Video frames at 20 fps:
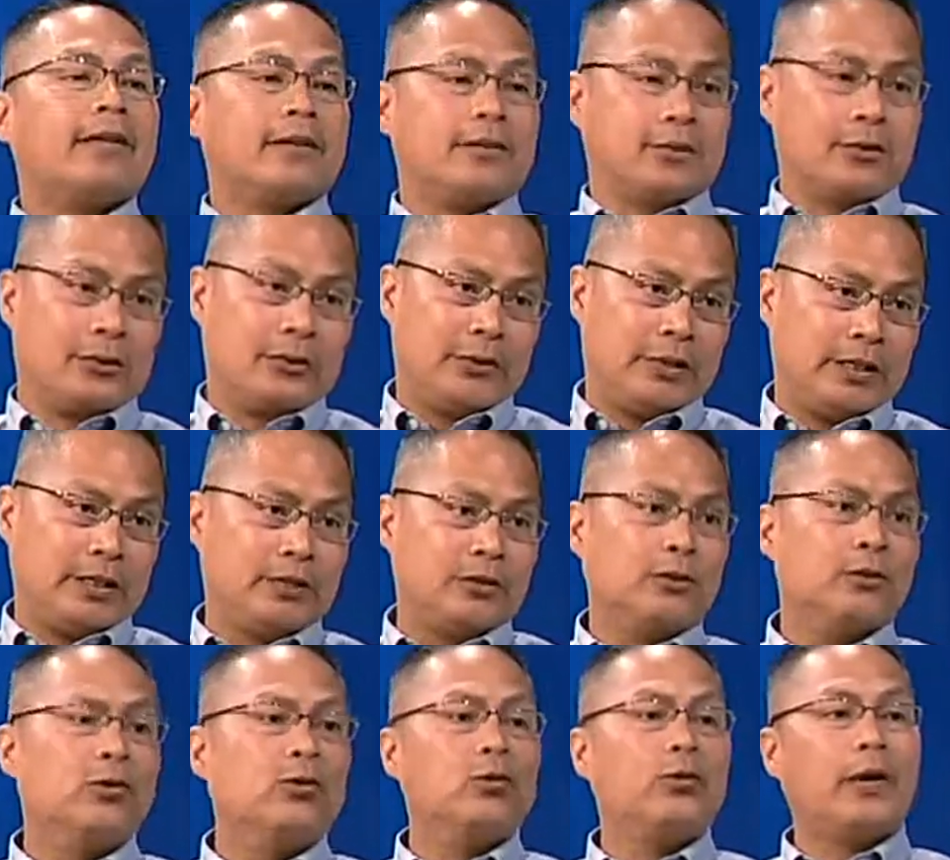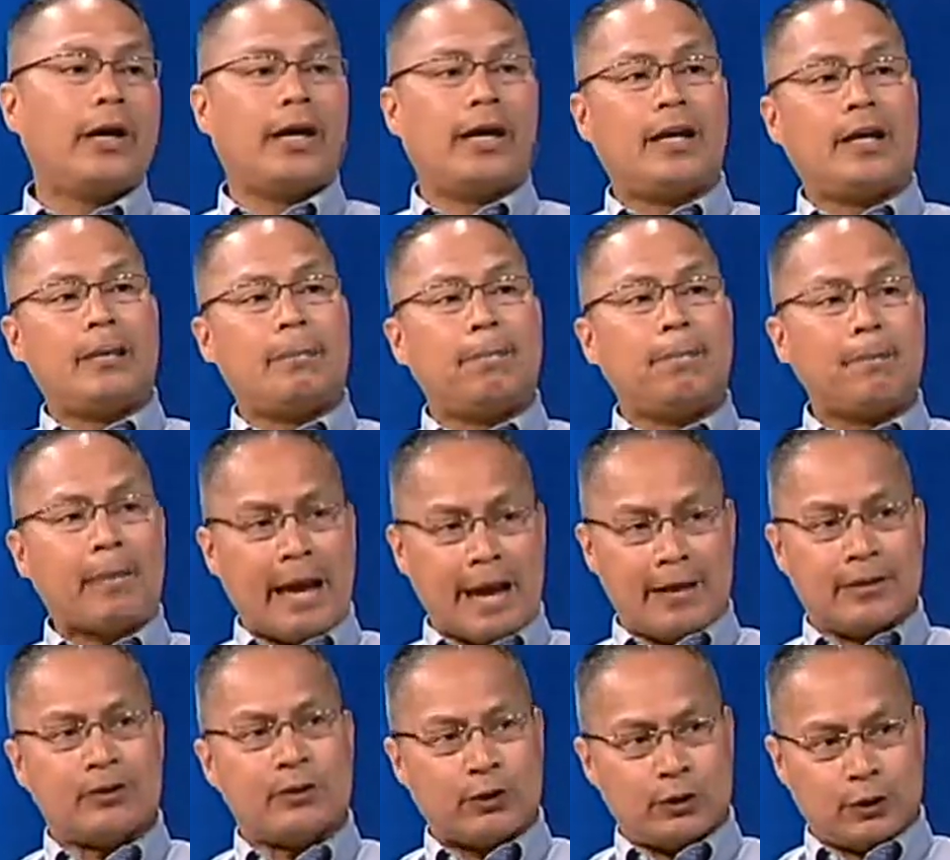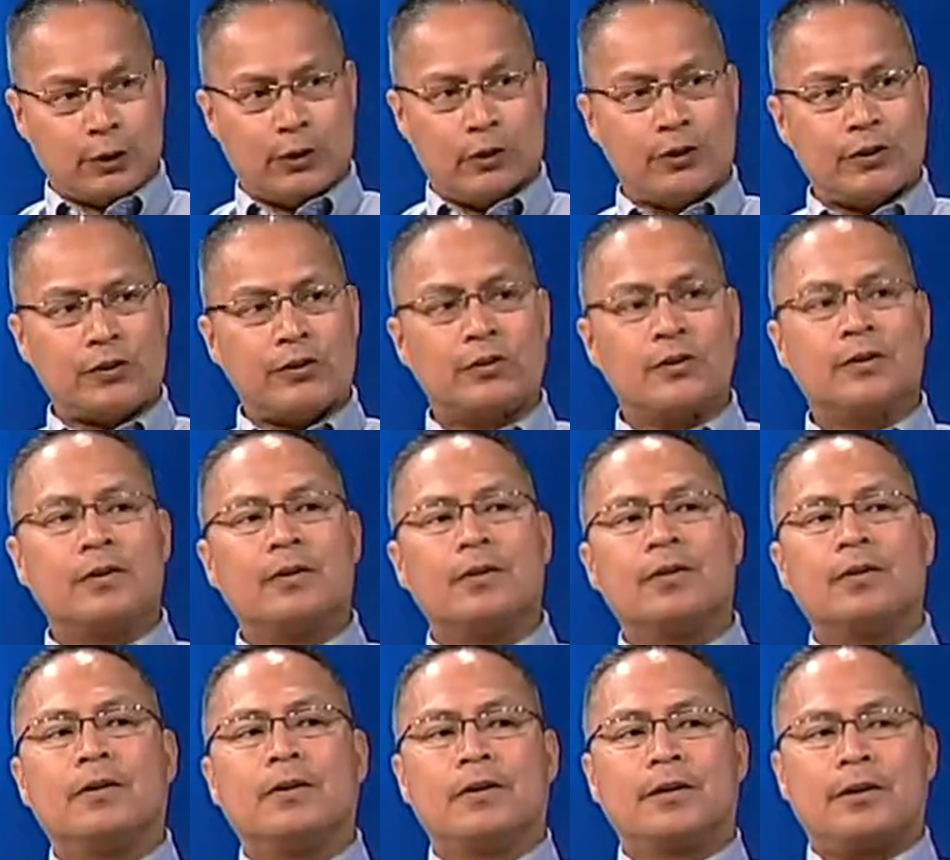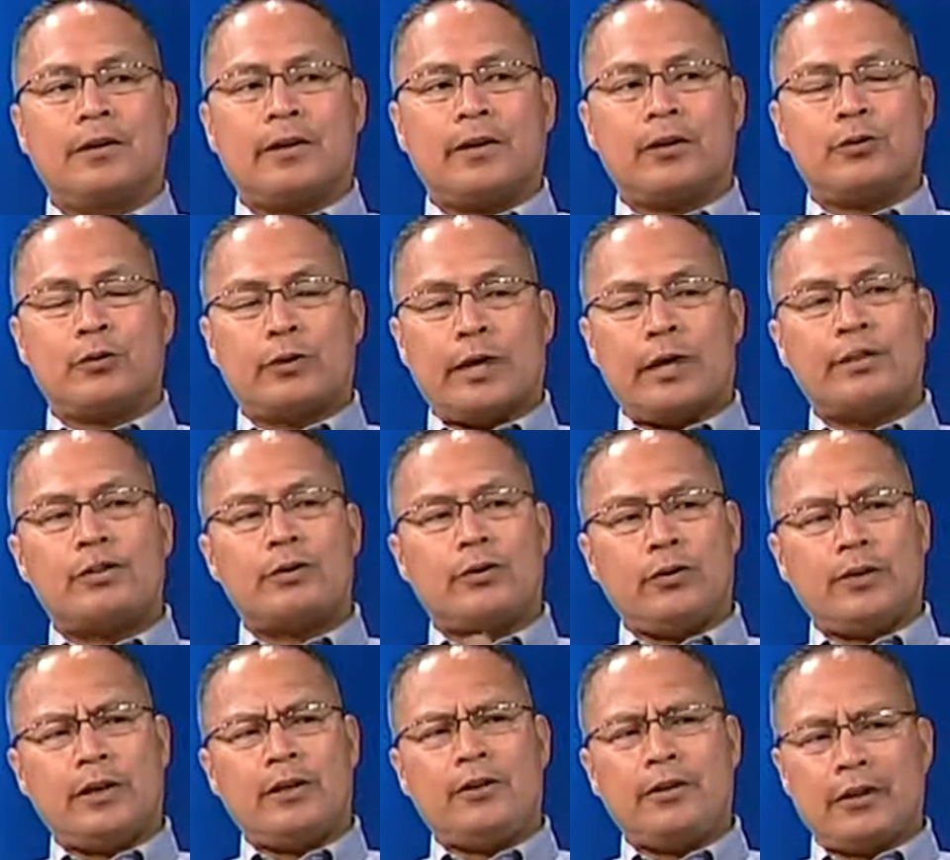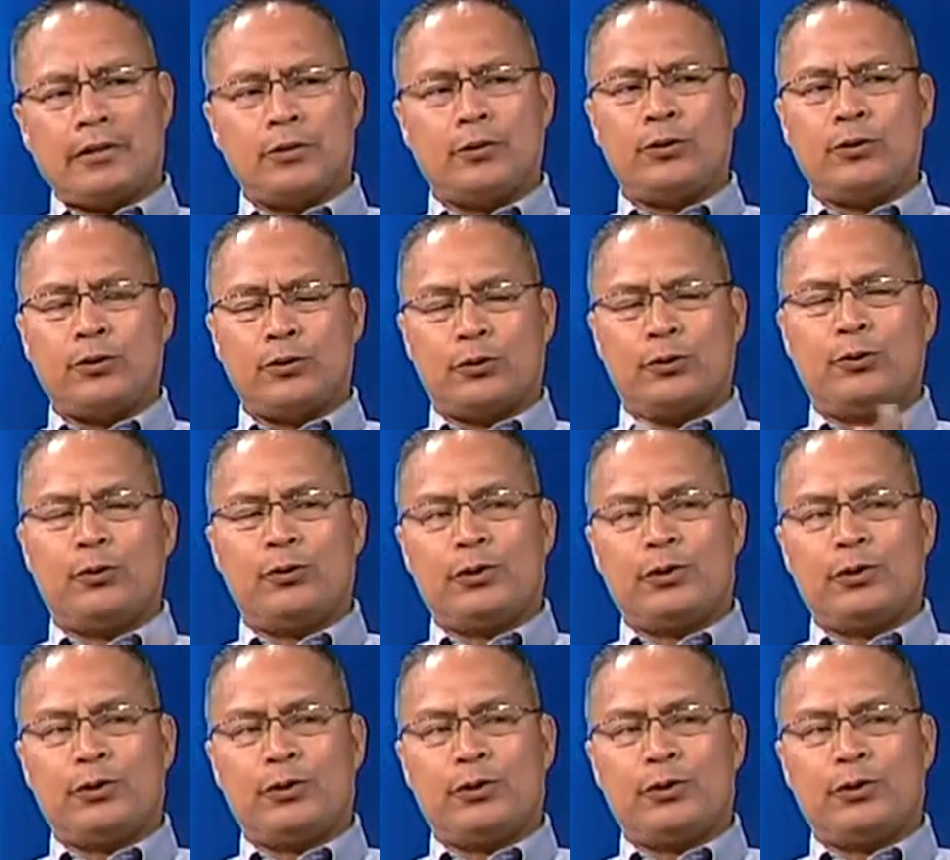attorney, to do a patent search. Okay, so that's you have to do your due